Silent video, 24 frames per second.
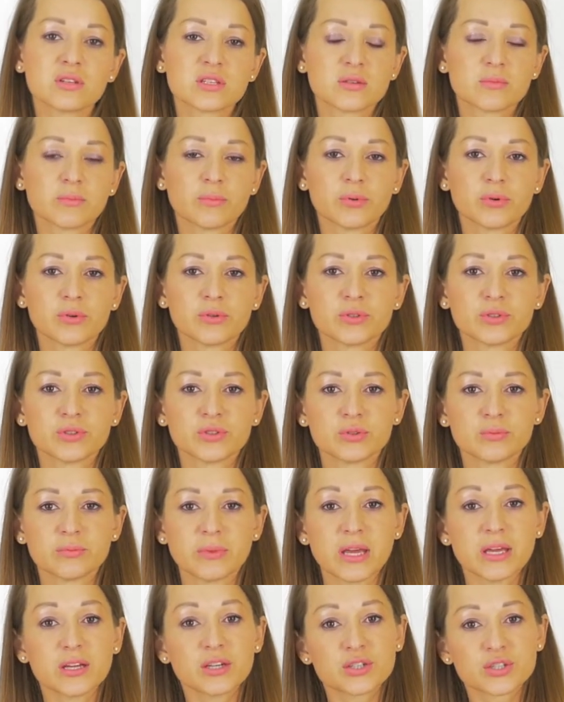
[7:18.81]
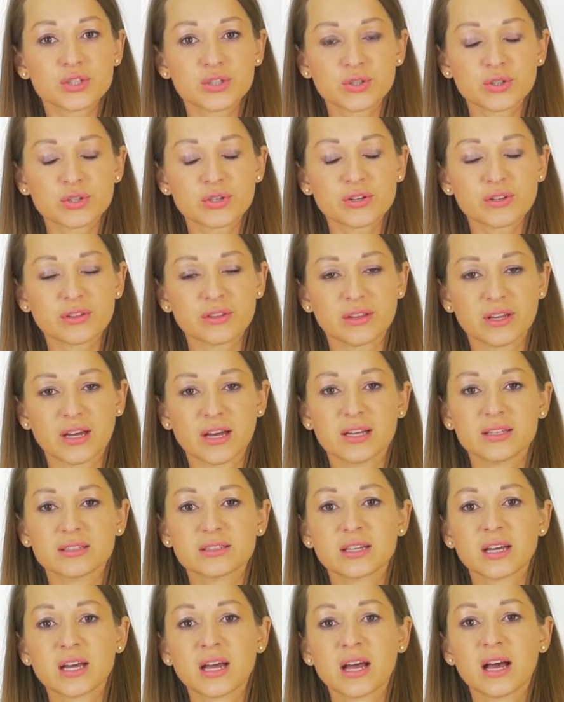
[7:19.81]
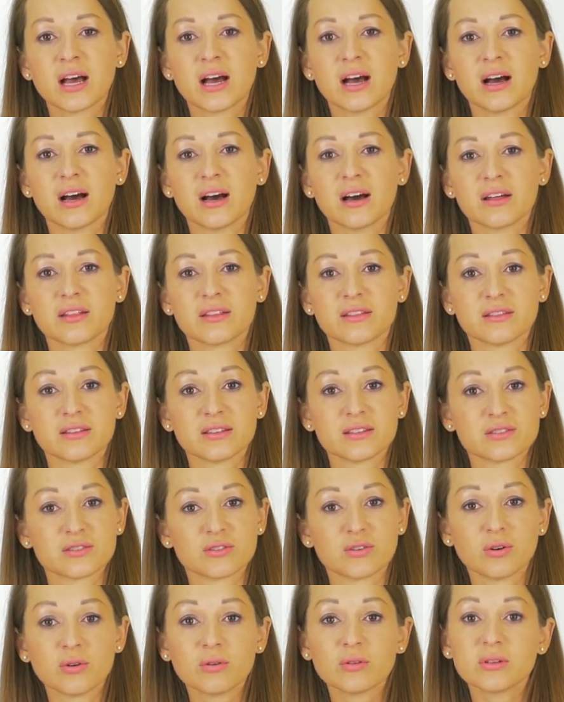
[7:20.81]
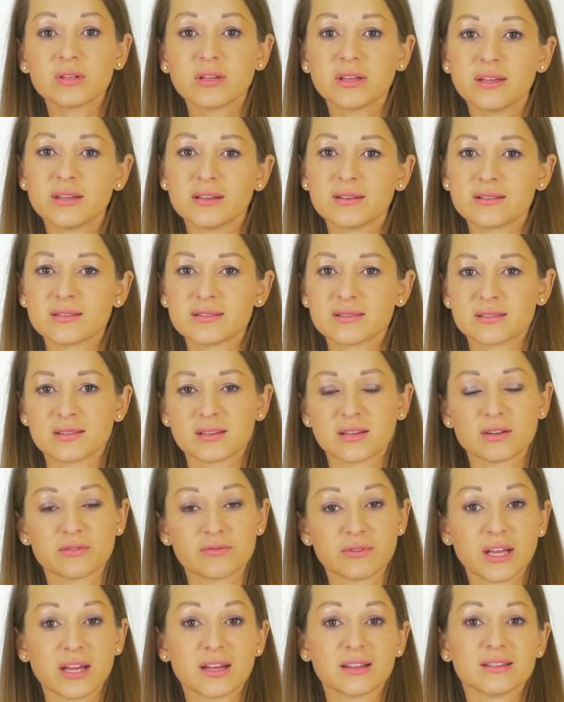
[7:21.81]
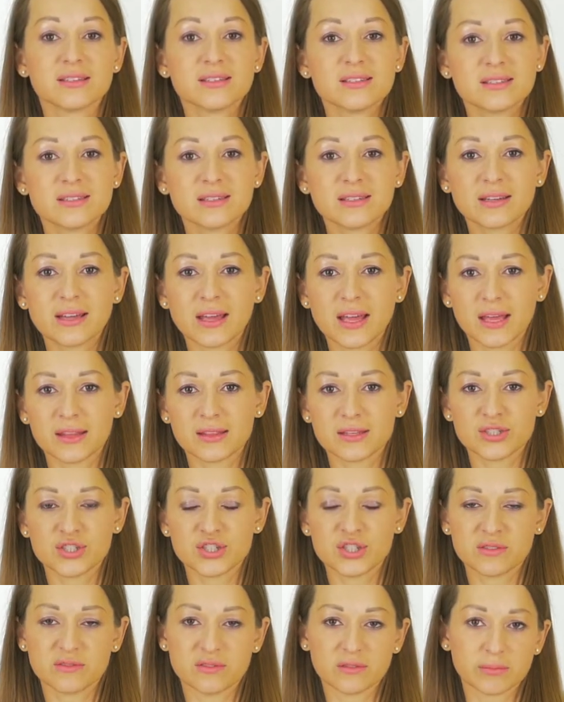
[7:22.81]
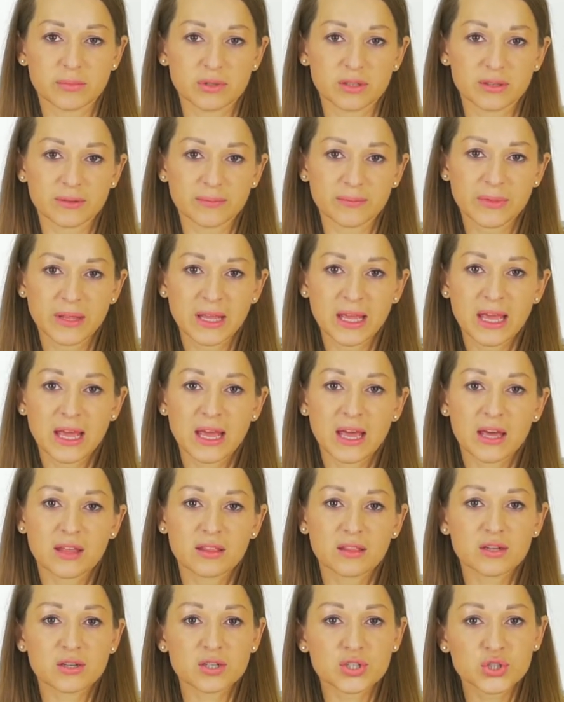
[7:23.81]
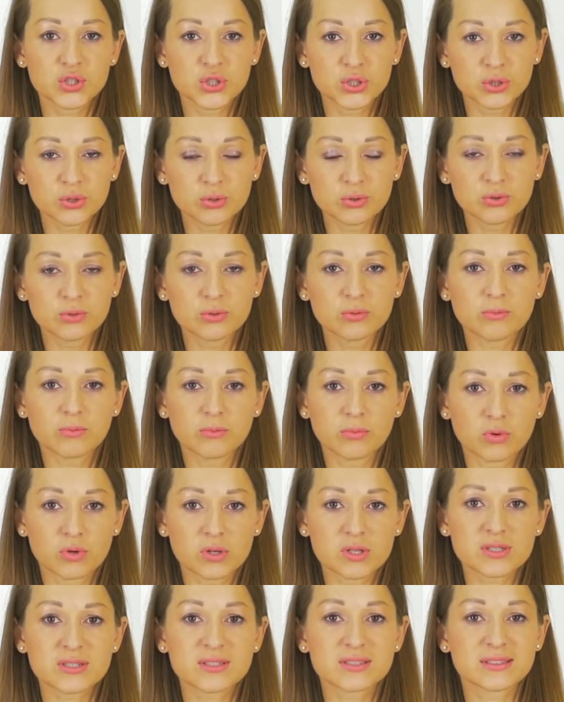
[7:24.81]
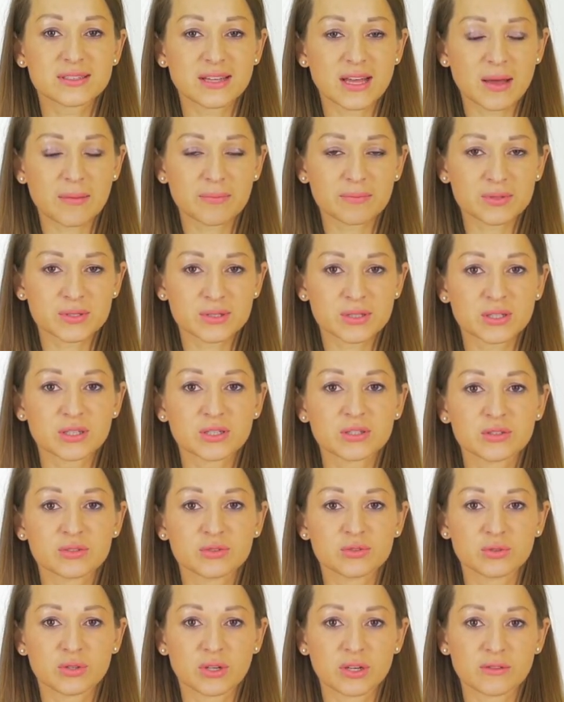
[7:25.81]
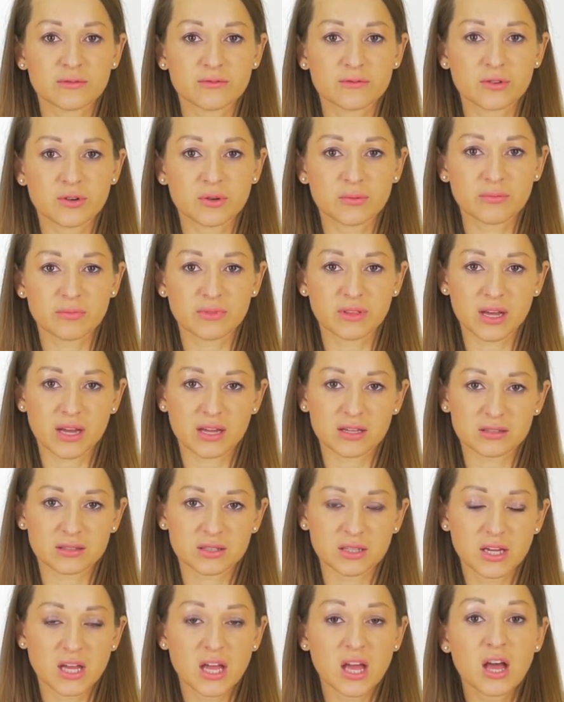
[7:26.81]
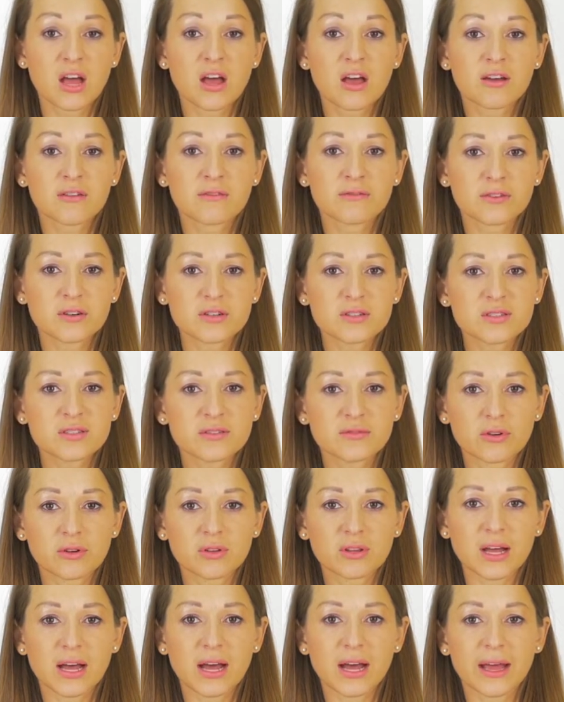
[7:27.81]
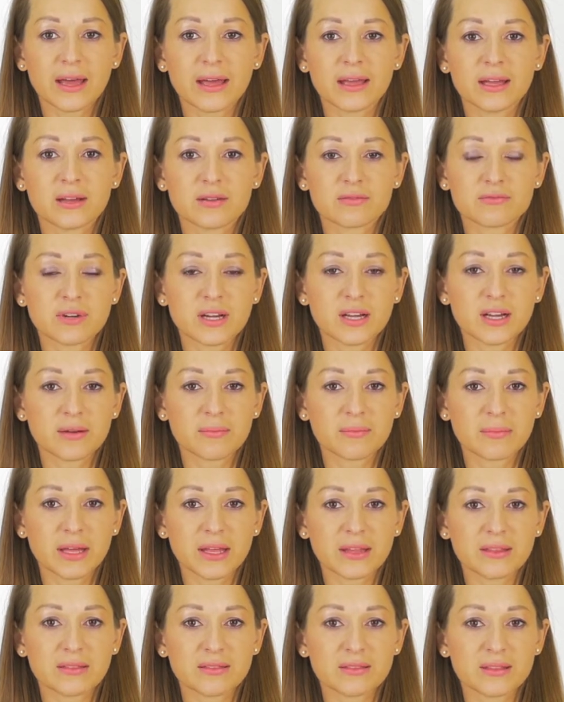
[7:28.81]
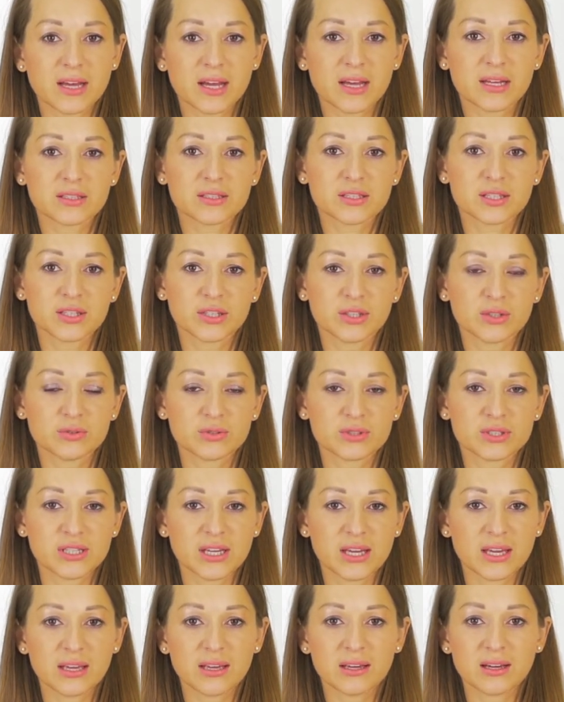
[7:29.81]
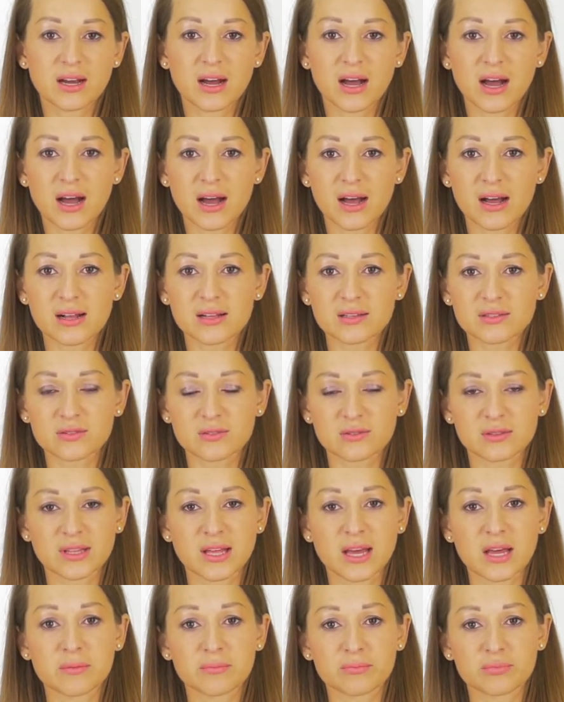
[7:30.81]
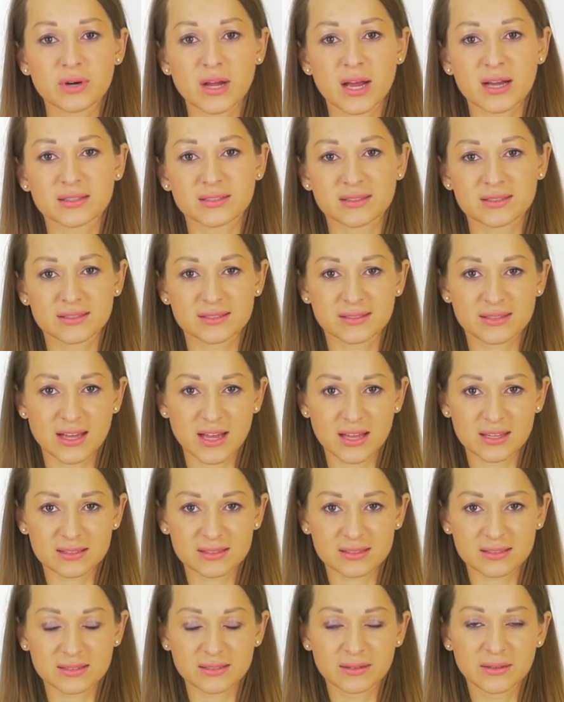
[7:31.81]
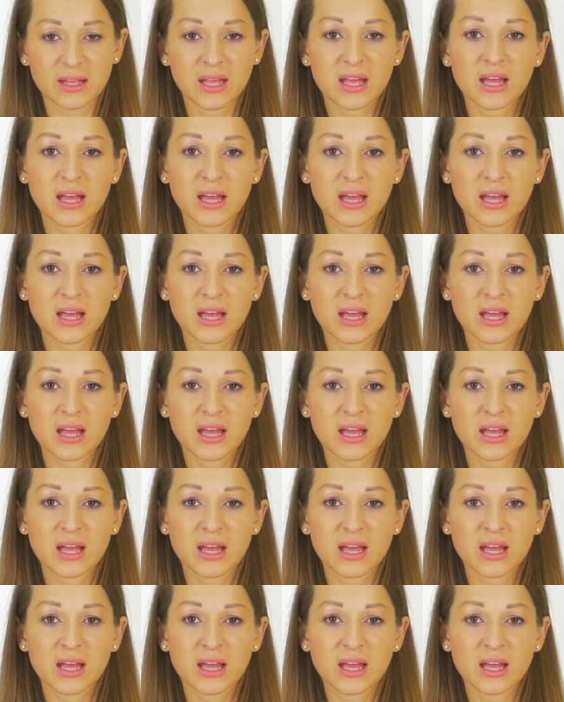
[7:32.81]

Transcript: it's important to make sure that this goal is realistic and achievable. And there are 2 more steps to confirm that. First of all, I recommend that you take IELTS online practice test.